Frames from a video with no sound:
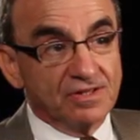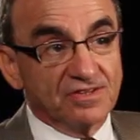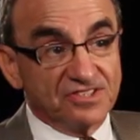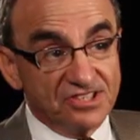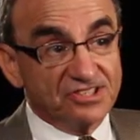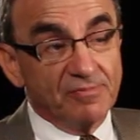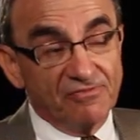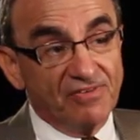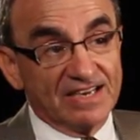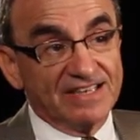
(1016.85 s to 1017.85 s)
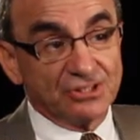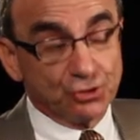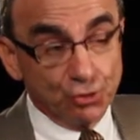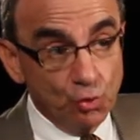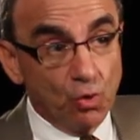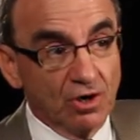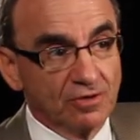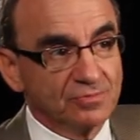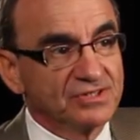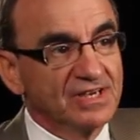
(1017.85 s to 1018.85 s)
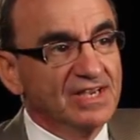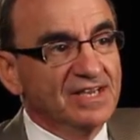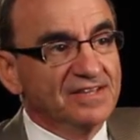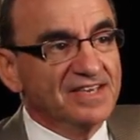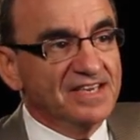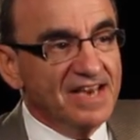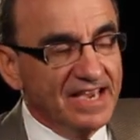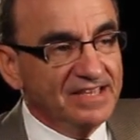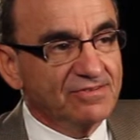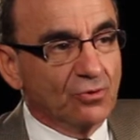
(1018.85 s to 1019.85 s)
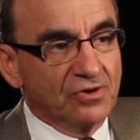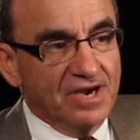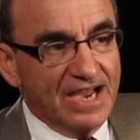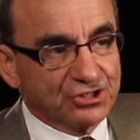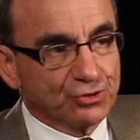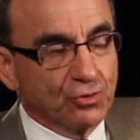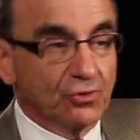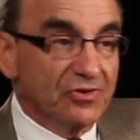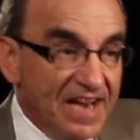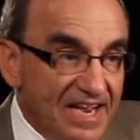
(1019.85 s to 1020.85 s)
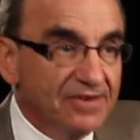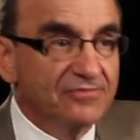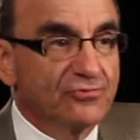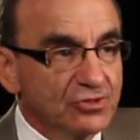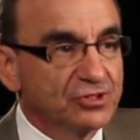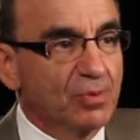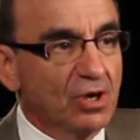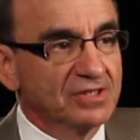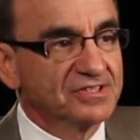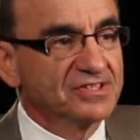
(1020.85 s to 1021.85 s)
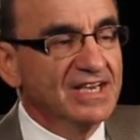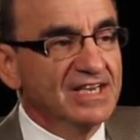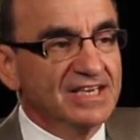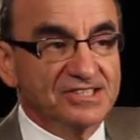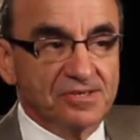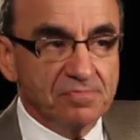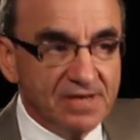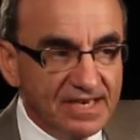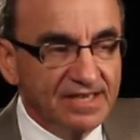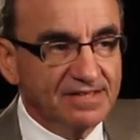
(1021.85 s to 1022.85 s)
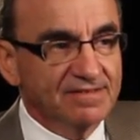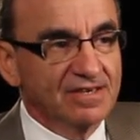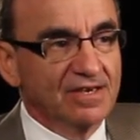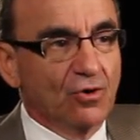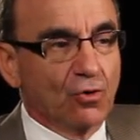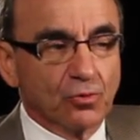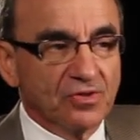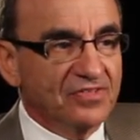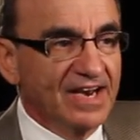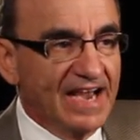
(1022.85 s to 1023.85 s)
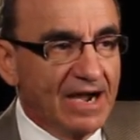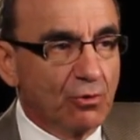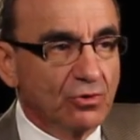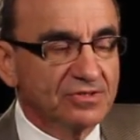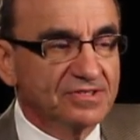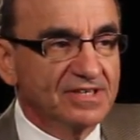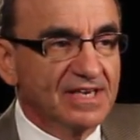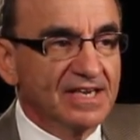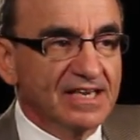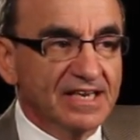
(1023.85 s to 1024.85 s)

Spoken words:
system, in fact, has two arms. The innate or natural or native response is immediate or within hours. It